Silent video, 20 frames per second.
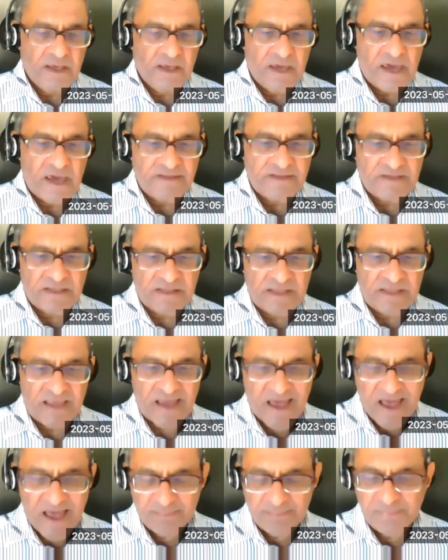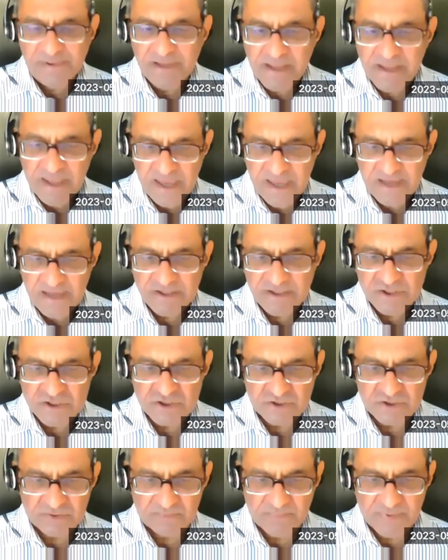And then the
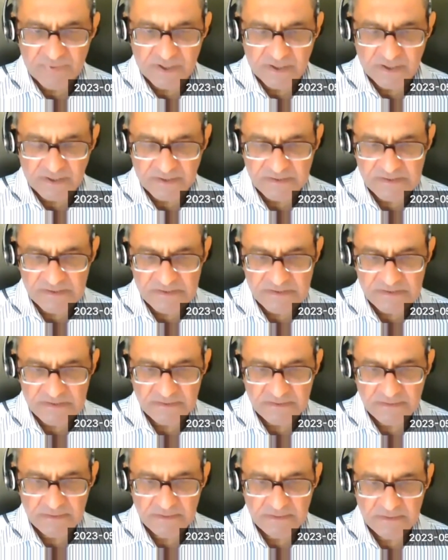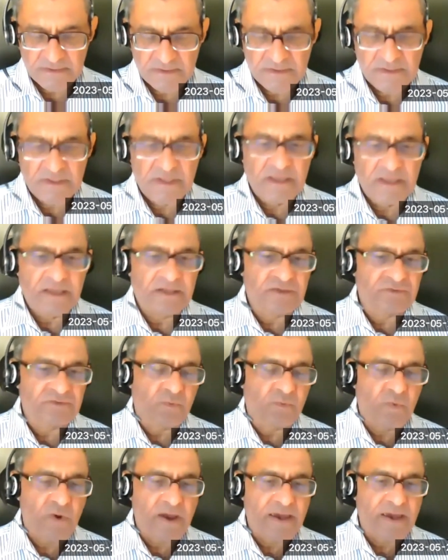application part is
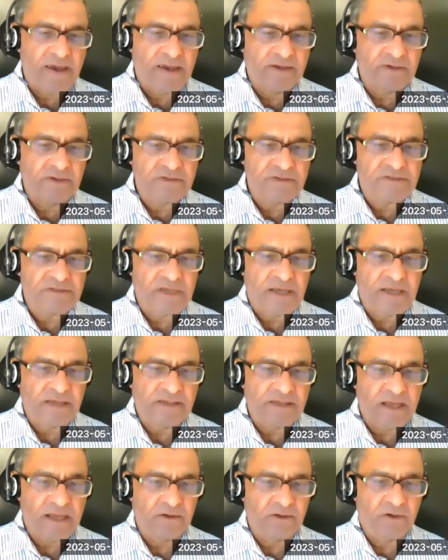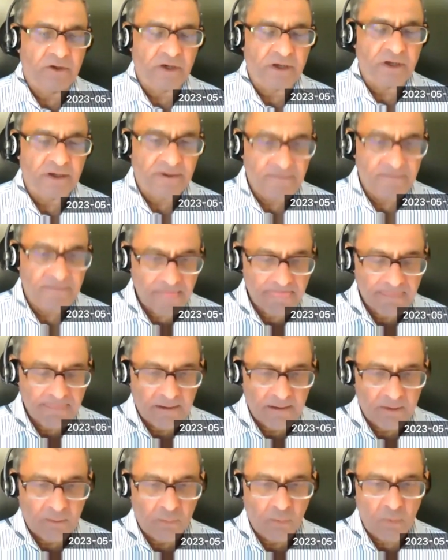where you say, now look,
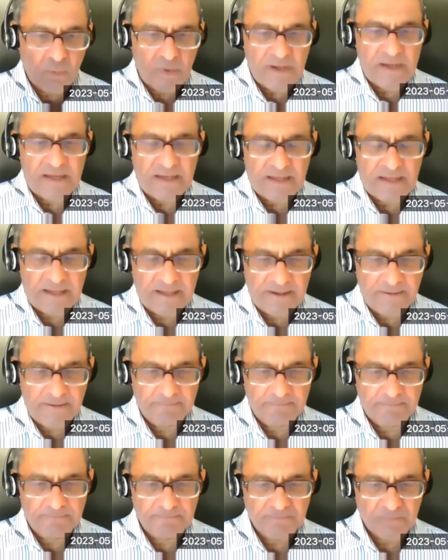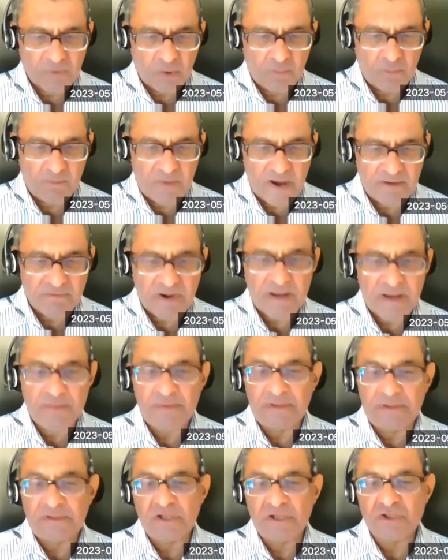my
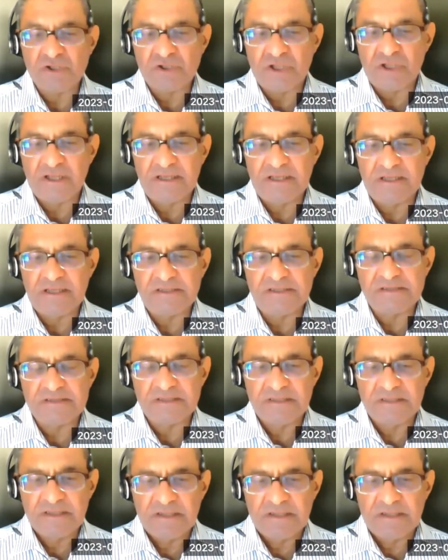recommendation is